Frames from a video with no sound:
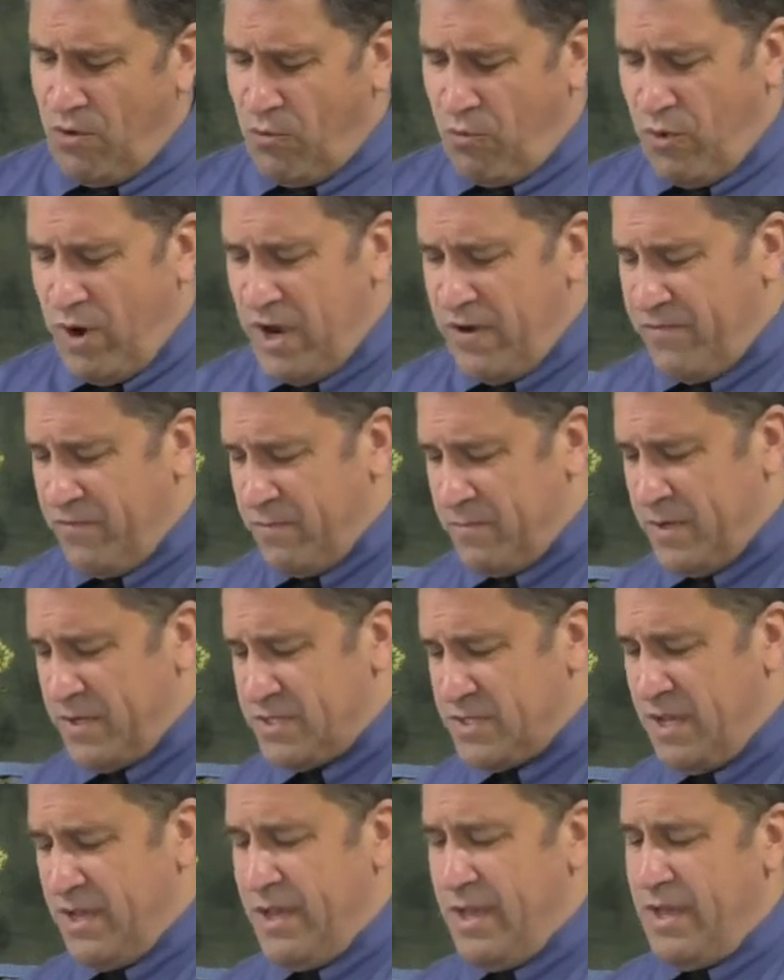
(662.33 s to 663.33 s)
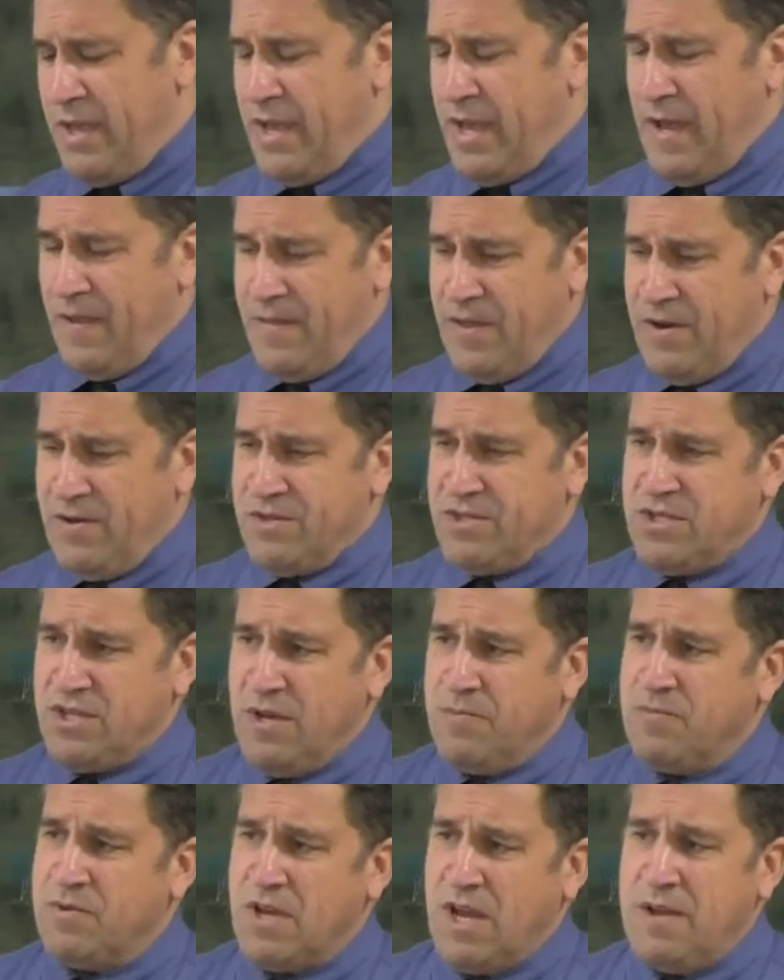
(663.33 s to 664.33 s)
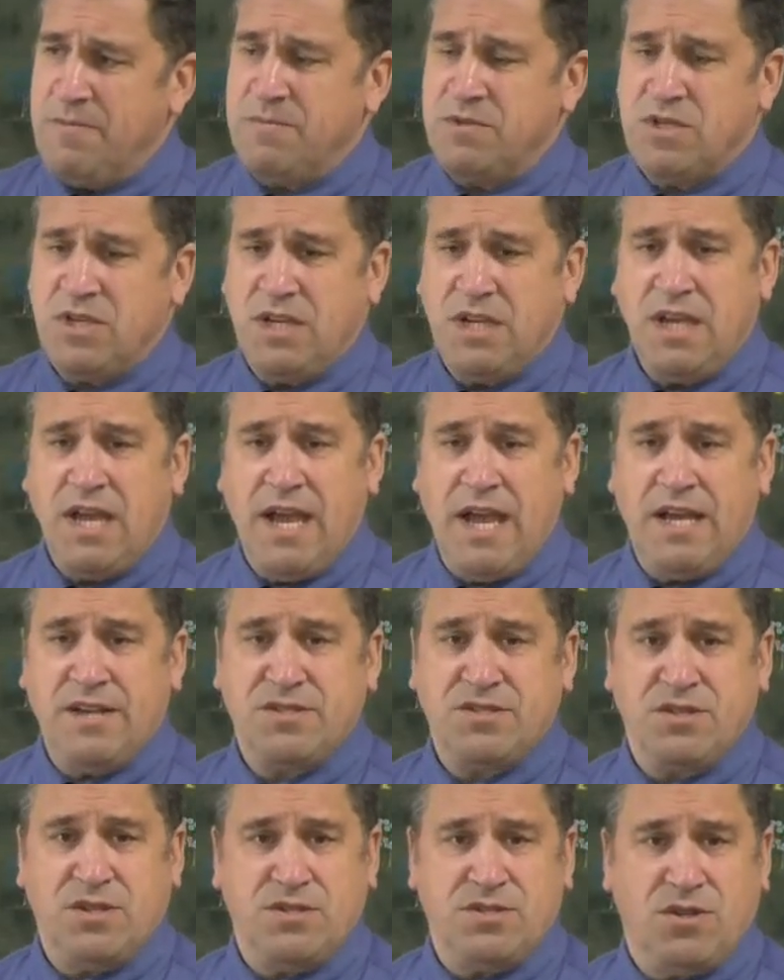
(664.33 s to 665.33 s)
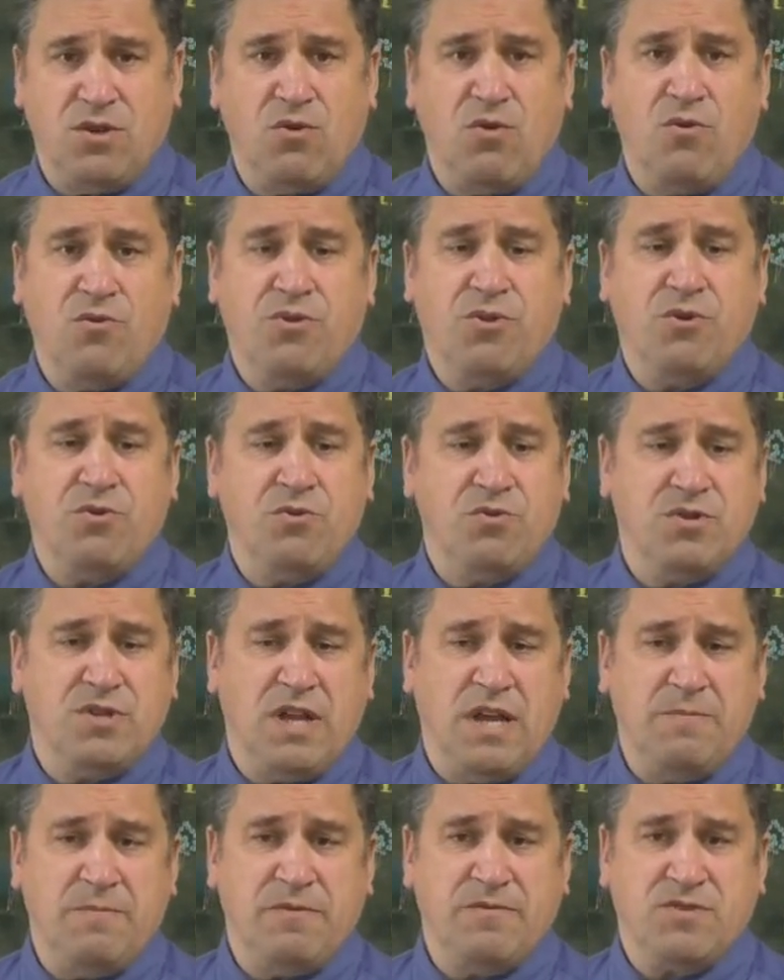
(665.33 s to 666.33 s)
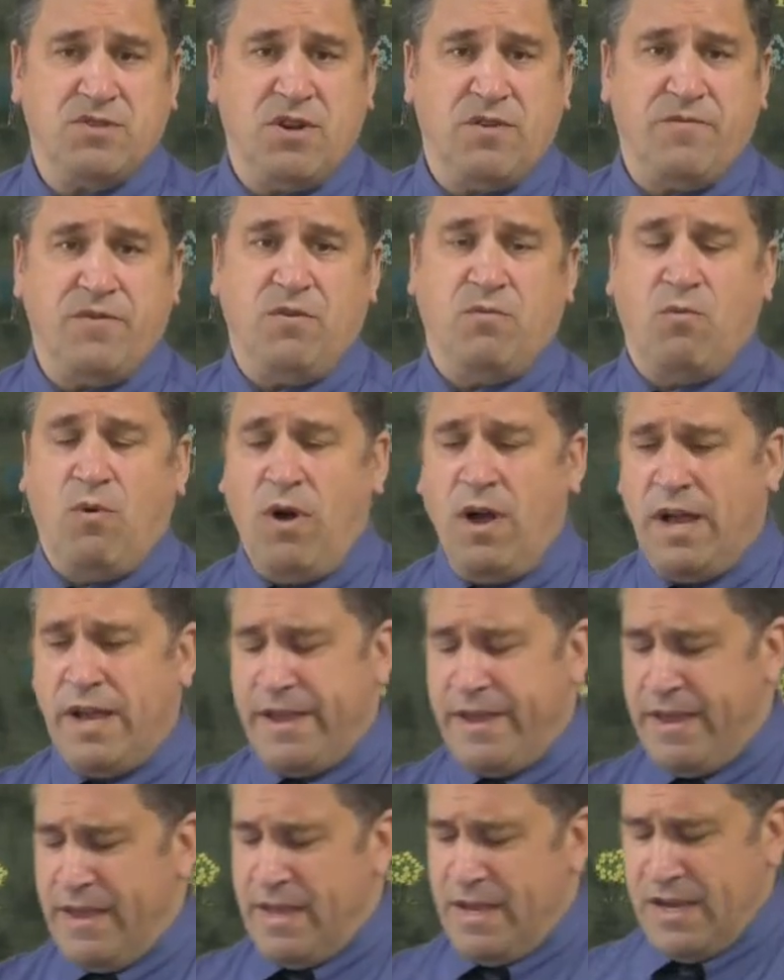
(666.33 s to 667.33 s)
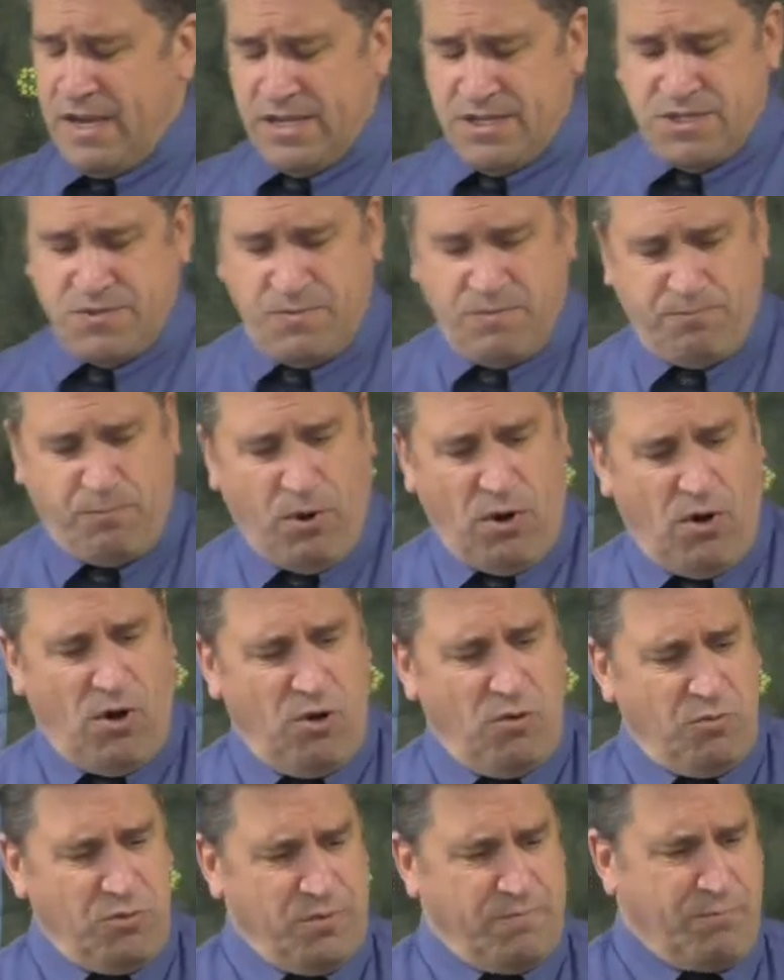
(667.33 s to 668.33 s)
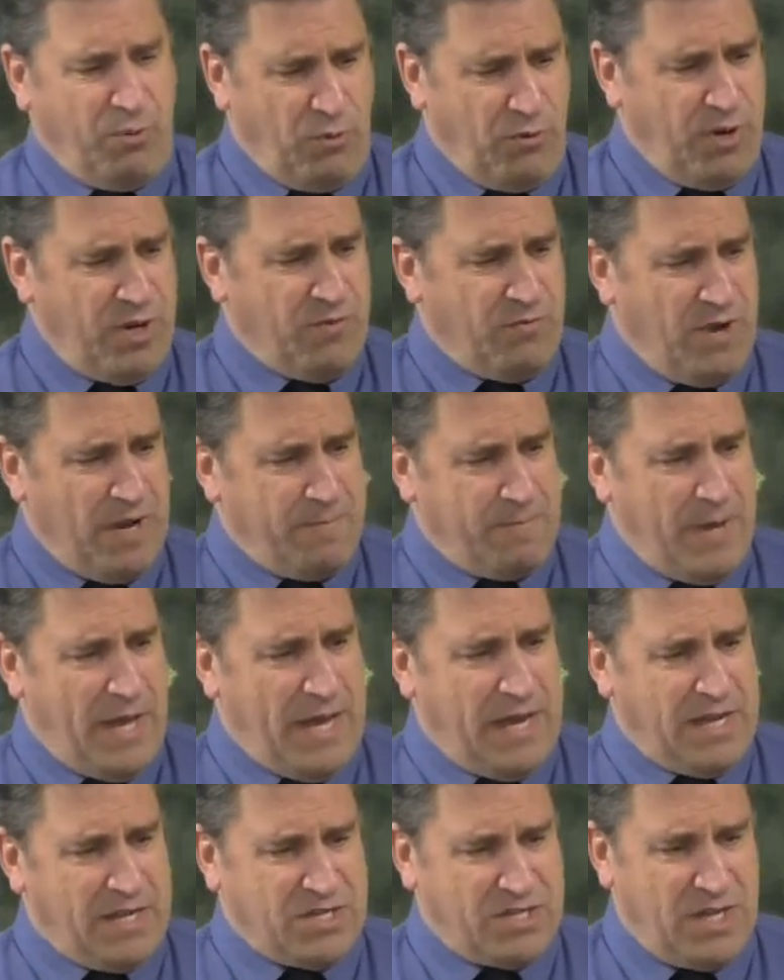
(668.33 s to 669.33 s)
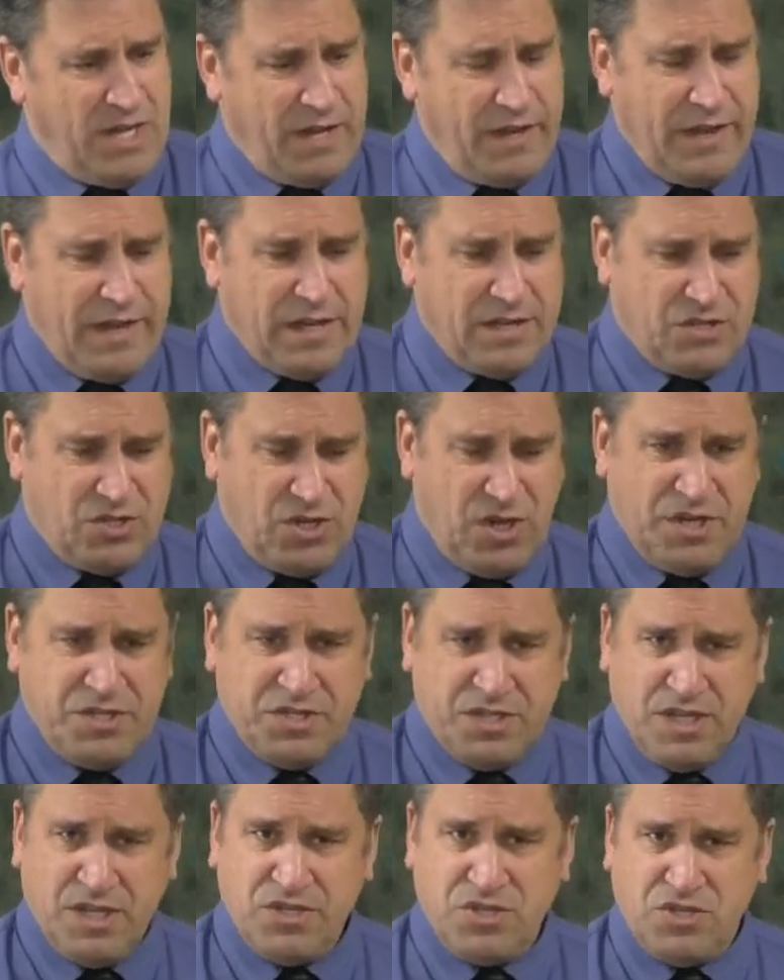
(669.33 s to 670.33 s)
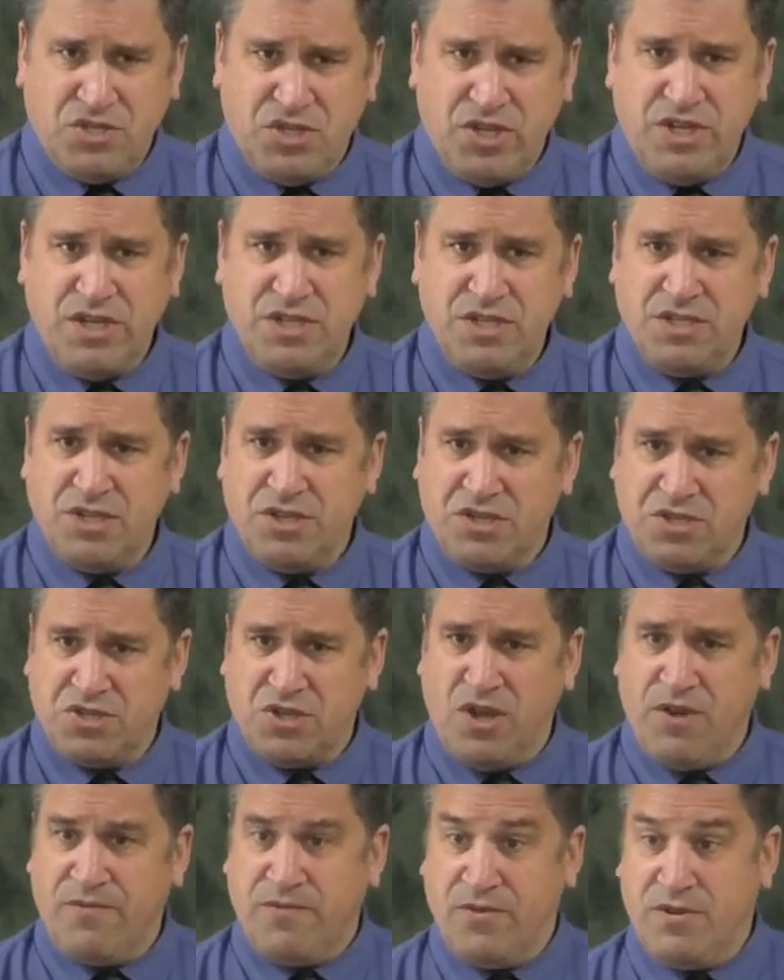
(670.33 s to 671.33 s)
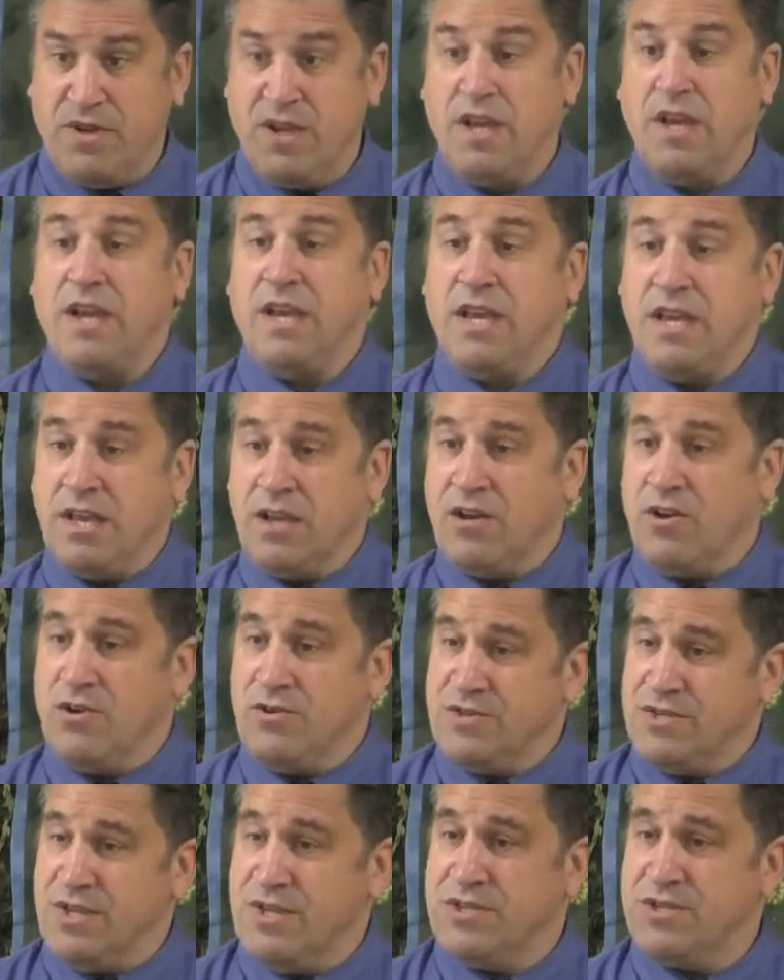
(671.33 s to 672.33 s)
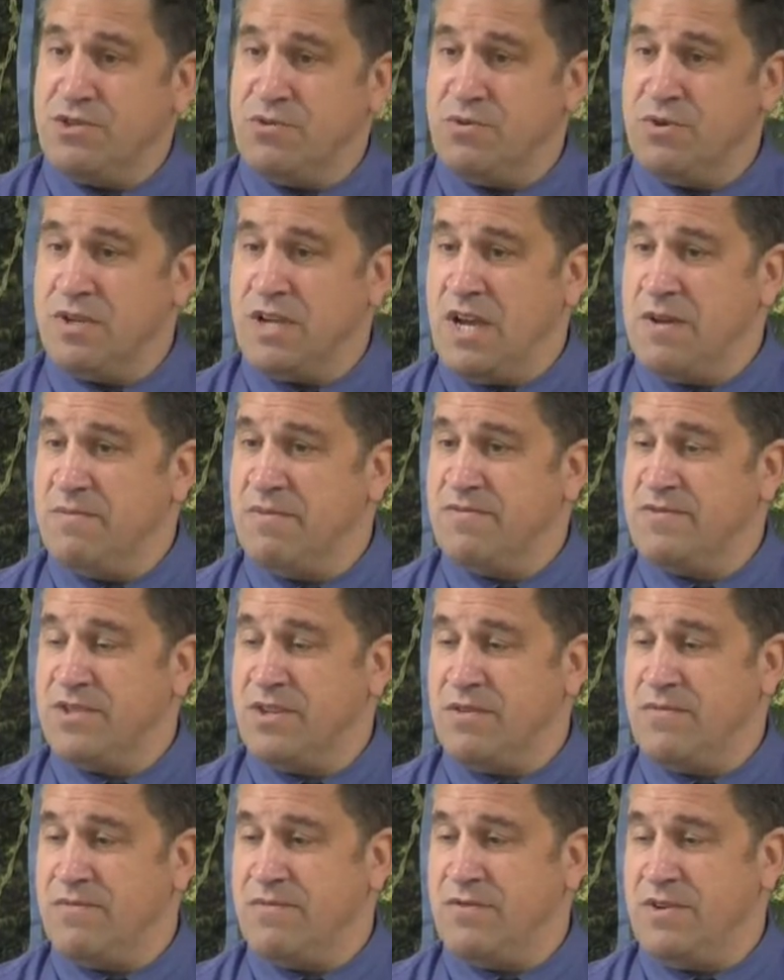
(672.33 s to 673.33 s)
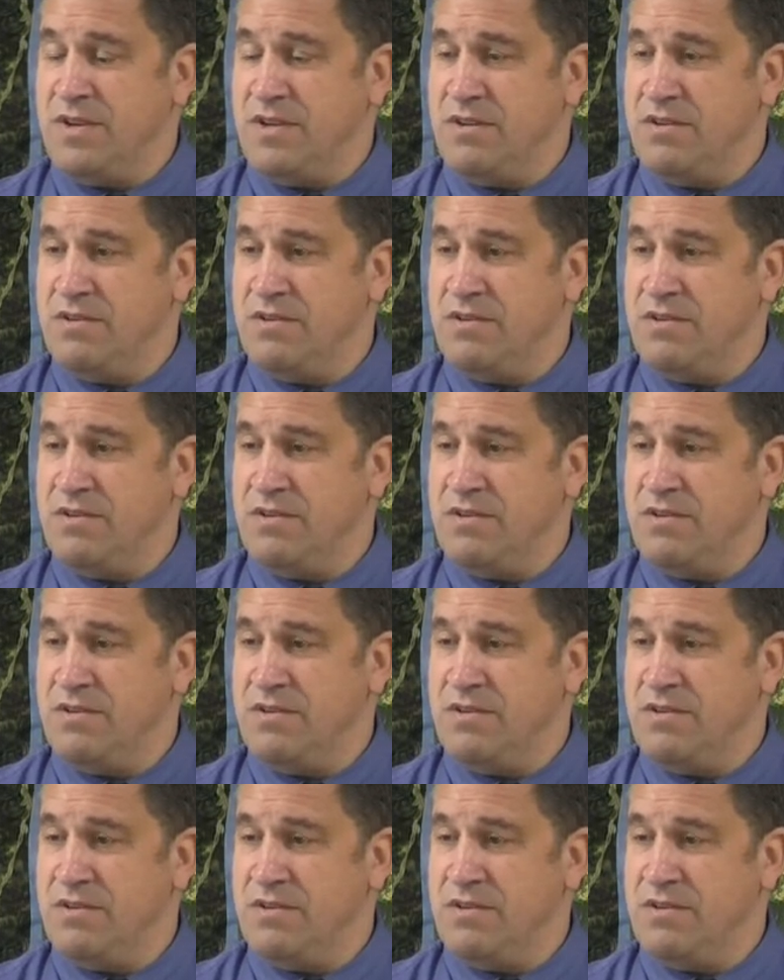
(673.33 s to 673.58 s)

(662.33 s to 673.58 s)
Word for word: away from us, and there are sometimes He asks us to go through a time of suffering. Why? Because Paul will point right back and say, just as Jesus suffered, He calls us to a time of suffering.